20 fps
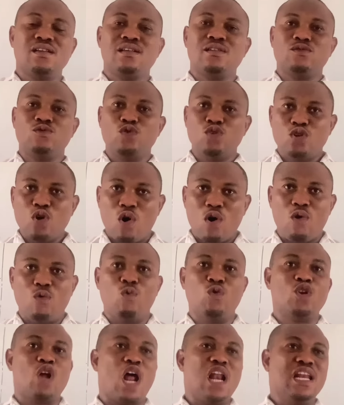we will
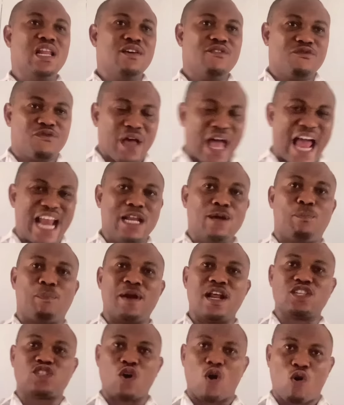not leave any
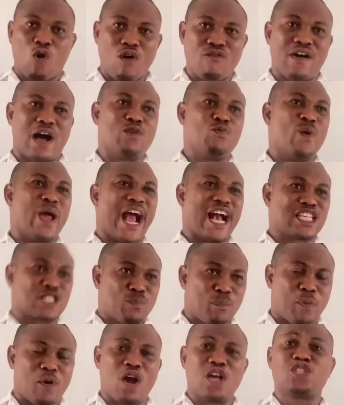place uncovered. We
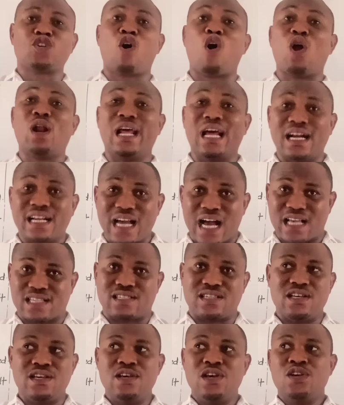exploit all
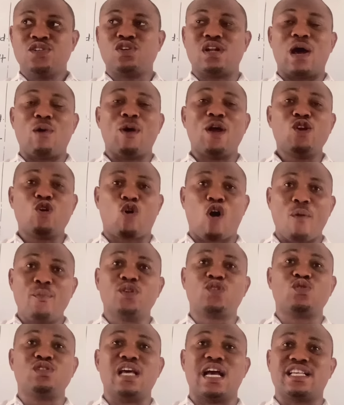areas so that when you come
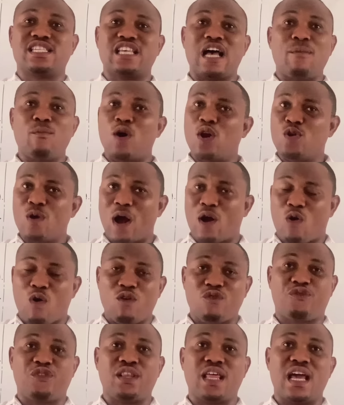into the exam hall, you are
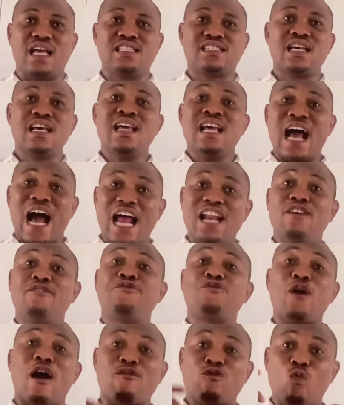confident. And if
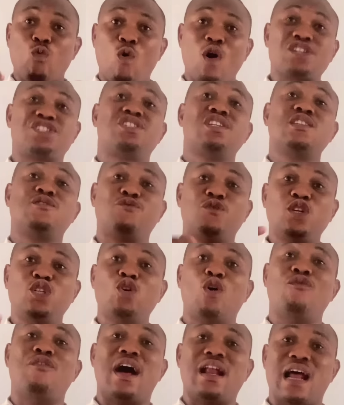you have watched this video
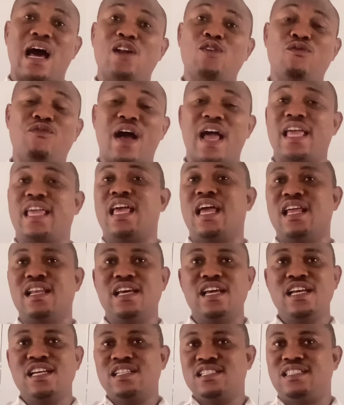over and over again,
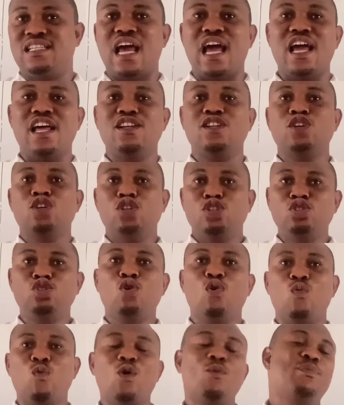then you
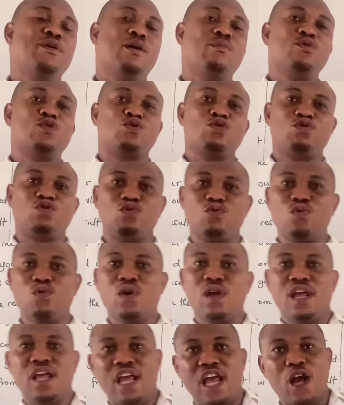will be able to do
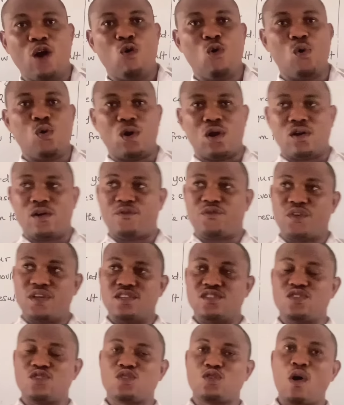a whole lot of things.
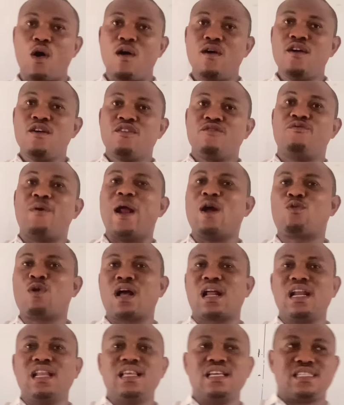So very
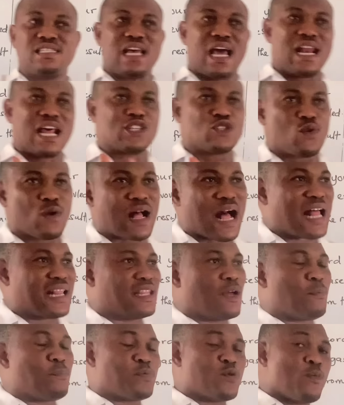quickly this year, let's look at
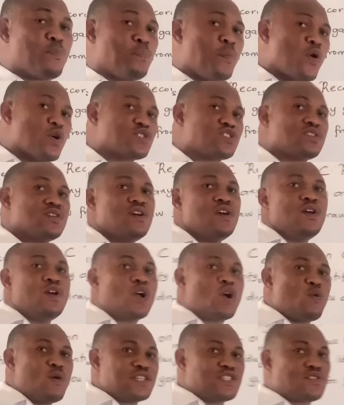the proposed
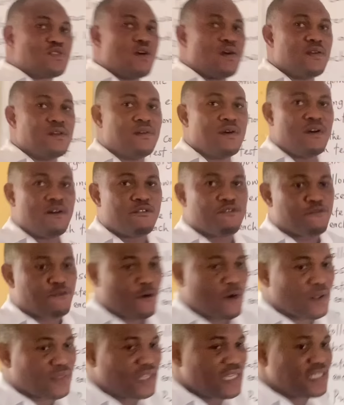question
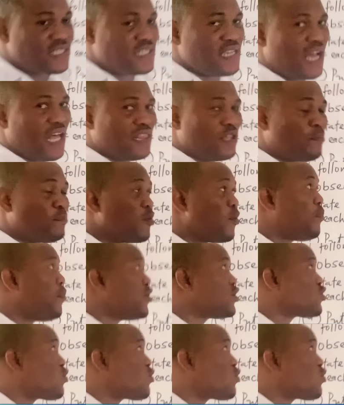for this year. The proposed